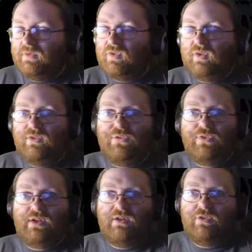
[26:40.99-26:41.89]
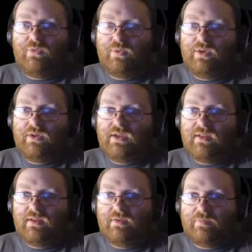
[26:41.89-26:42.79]
So this is the closest we're going to get
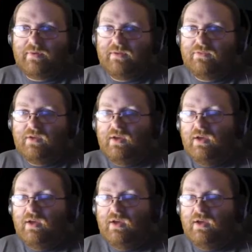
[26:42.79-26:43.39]
then, I suppose.